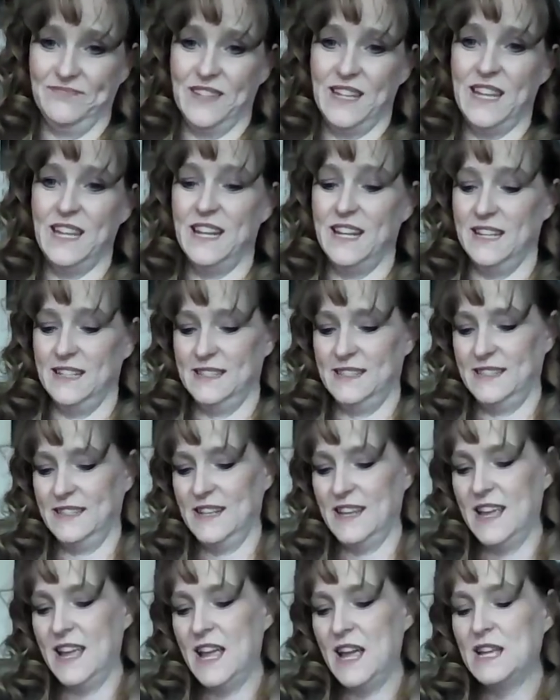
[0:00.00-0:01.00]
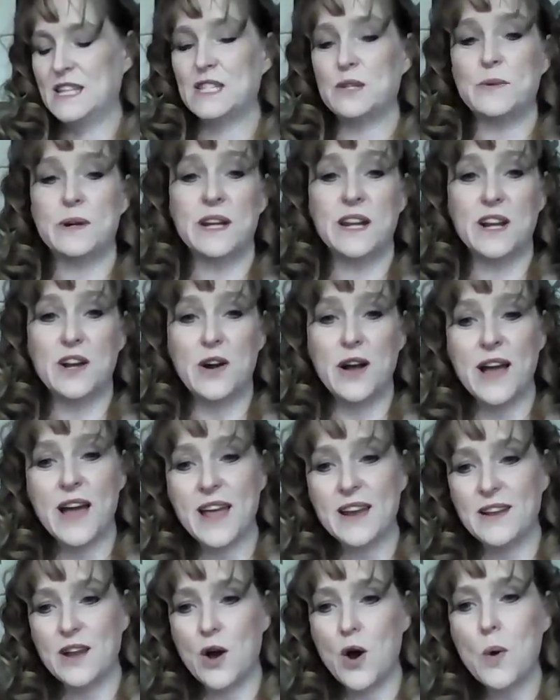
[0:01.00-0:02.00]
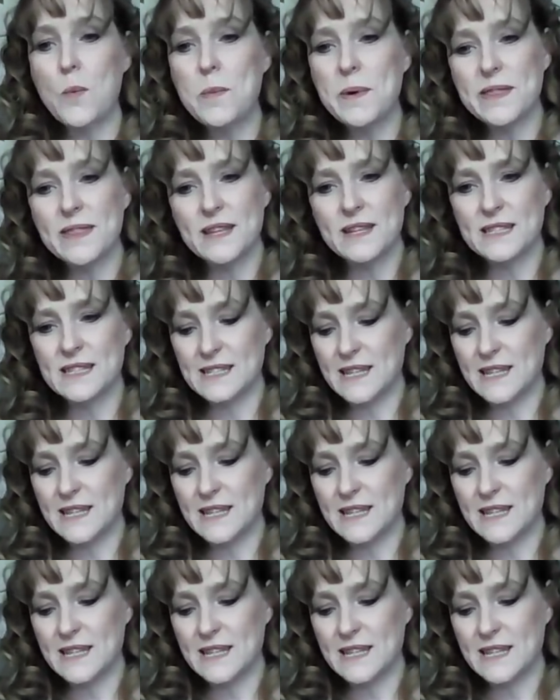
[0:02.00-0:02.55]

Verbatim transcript: It is. So we're going to go ahead and open this